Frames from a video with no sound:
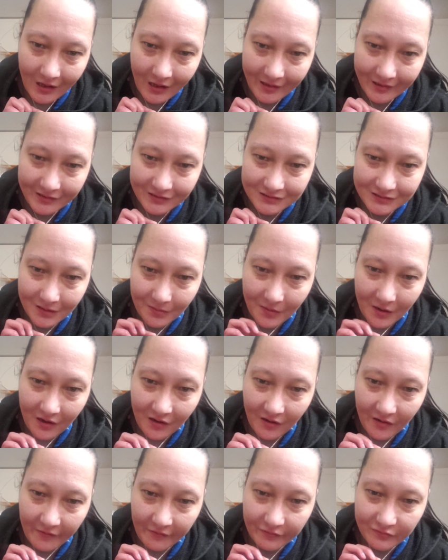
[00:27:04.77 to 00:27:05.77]
Unless this I buy
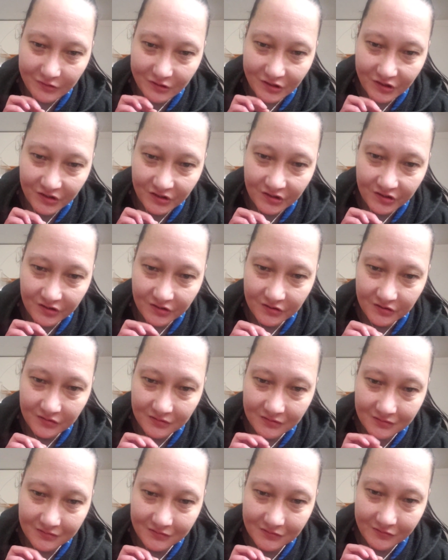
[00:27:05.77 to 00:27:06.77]
off which
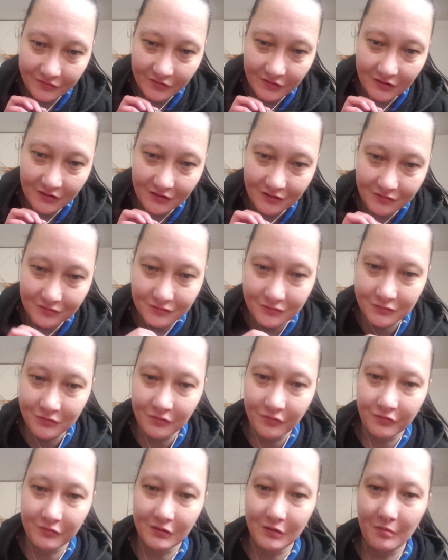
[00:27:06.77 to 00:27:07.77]
like two,
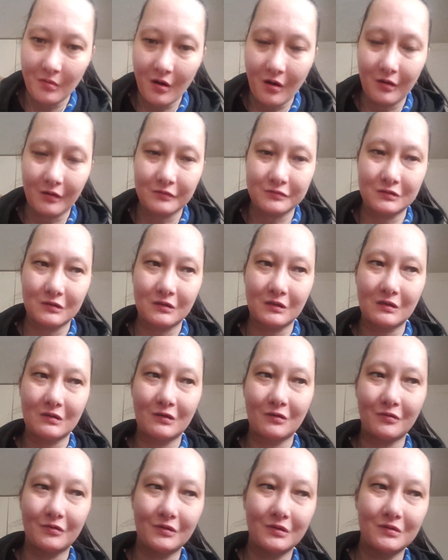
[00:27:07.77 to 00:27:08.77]
three bucks I think
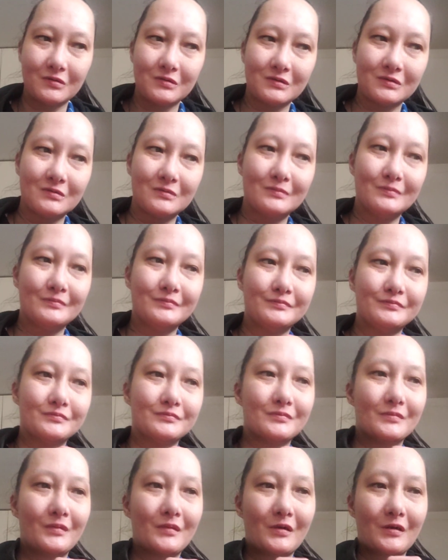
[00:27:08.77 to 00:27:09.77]
it was.
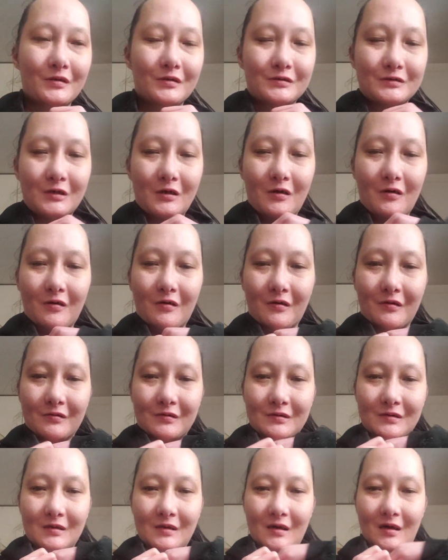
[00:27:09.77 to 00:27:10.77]
So
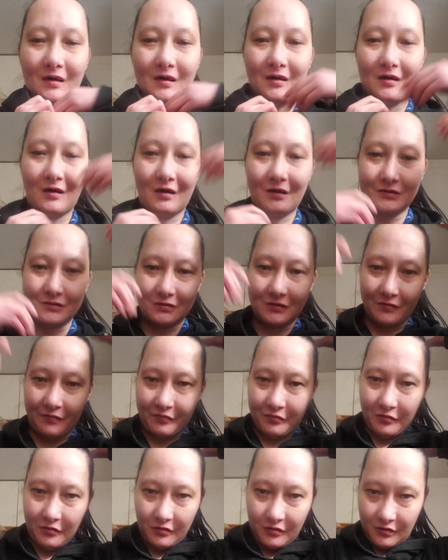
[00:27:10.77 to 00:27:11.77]
yeah, I'll do a
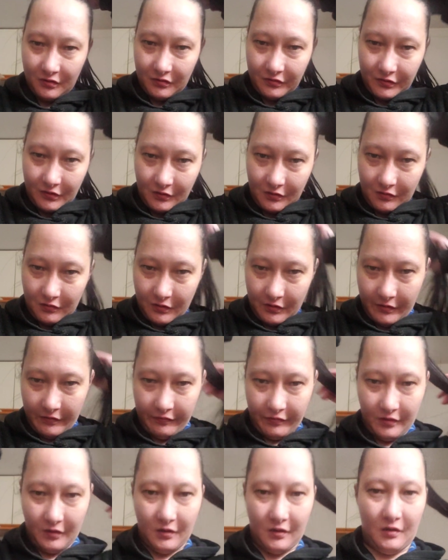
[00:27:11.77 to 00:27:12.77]
photo though
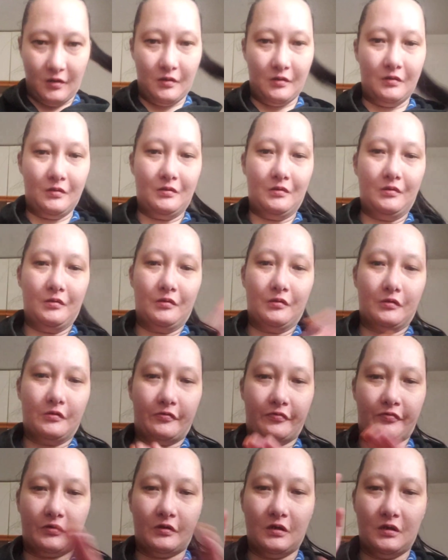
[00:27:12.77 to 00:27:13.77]
of uh, the
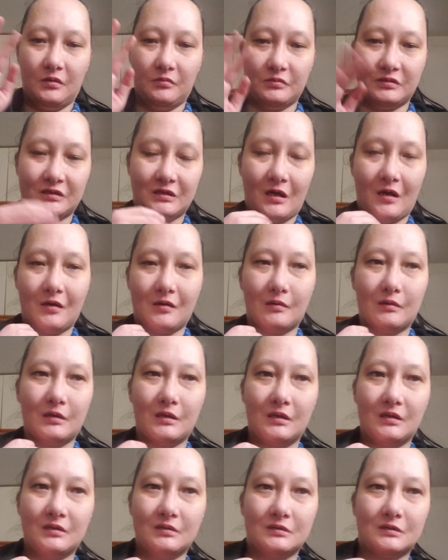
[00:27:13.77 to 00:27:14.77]
frame
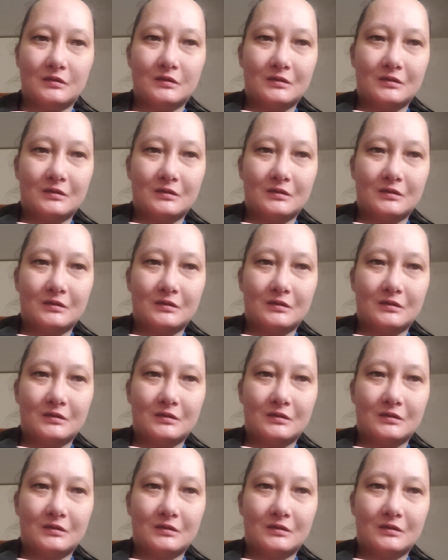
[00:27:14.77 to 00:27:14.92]
sideways.